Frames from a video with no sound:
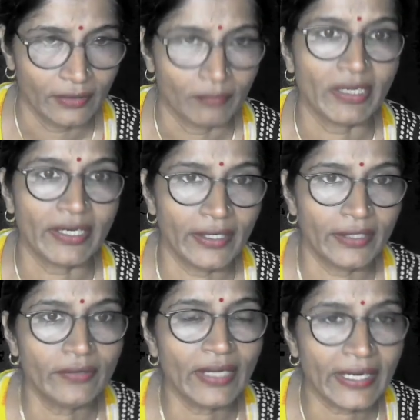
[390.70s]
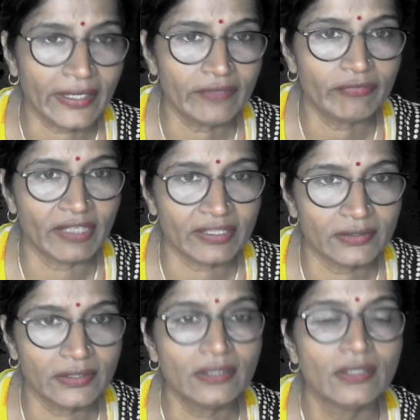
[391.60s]
by radioactive
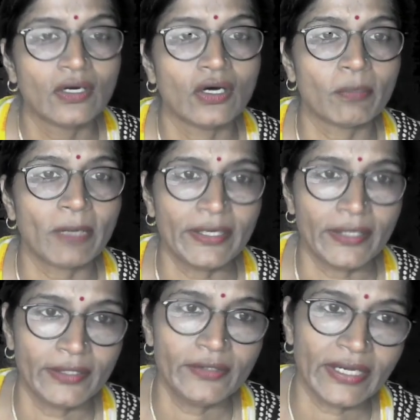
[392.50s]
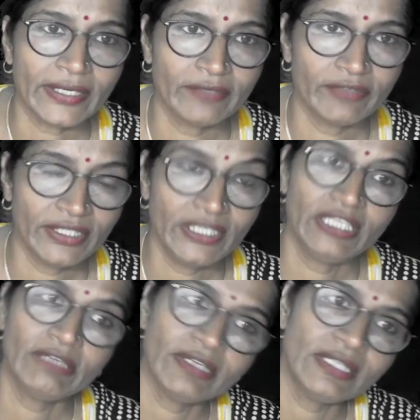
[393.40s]
method or by radioactivity,
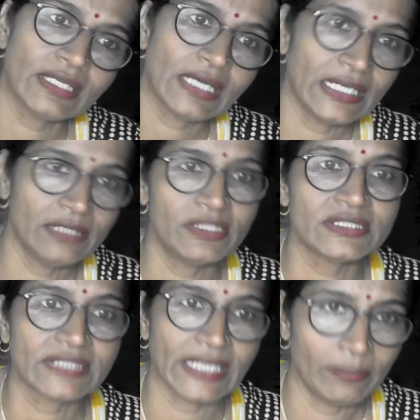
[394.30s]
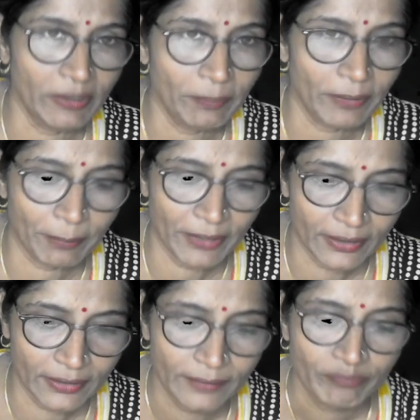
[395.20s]
even the elements can be prepared.
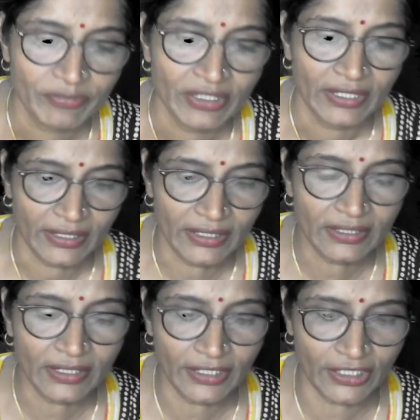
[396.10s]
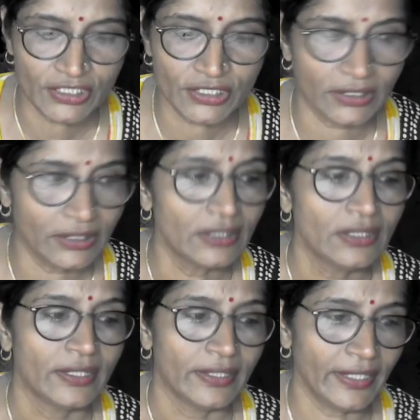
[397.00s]
In the nature,
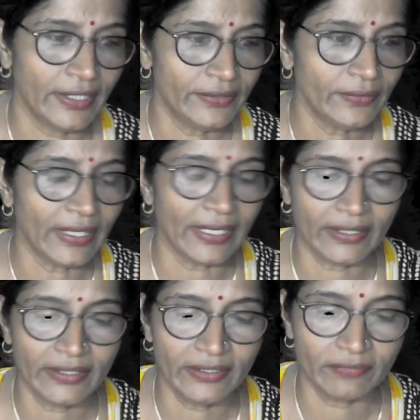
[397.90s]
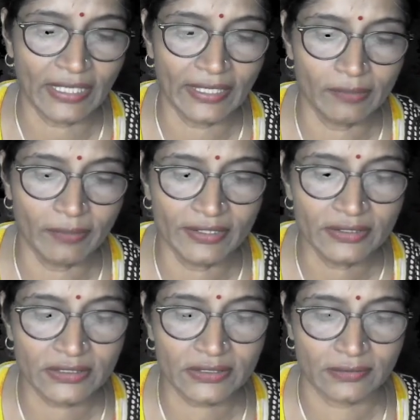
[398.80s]
radioactive
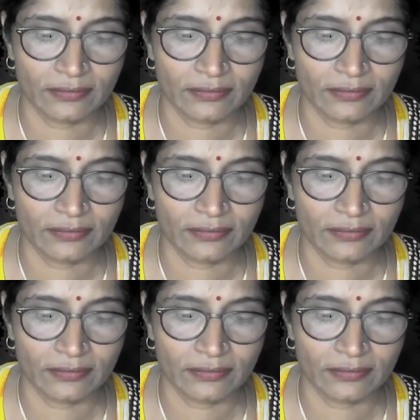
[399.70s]
elements